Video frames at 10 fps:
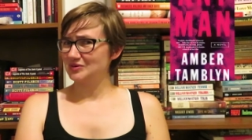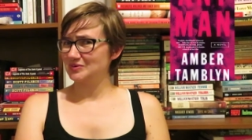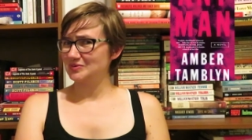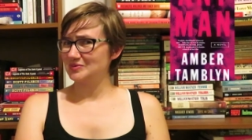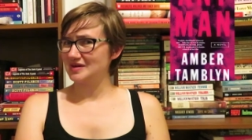
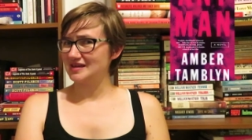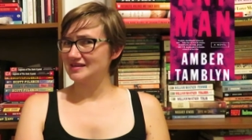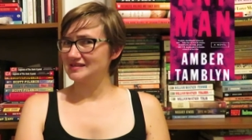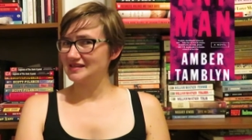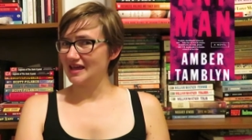who
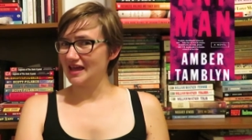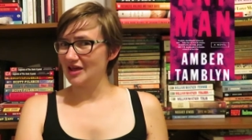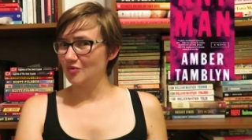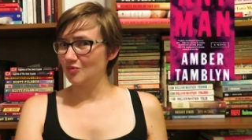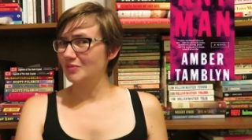is
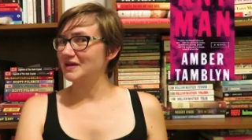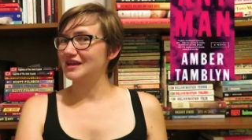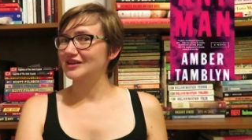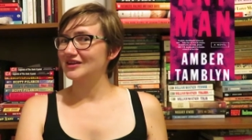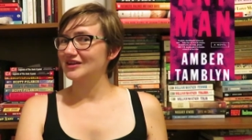a
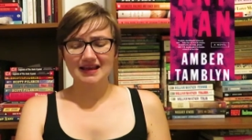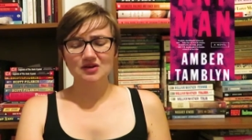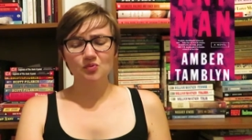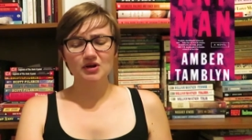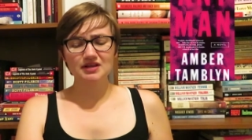woman. And
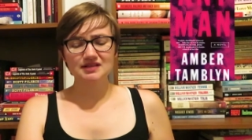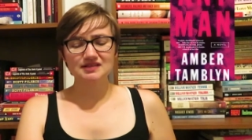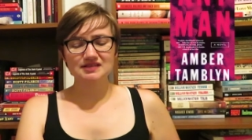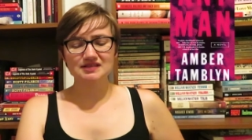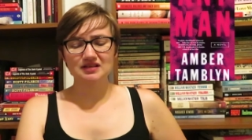it
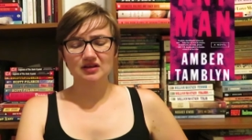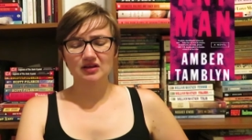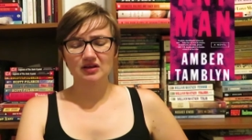was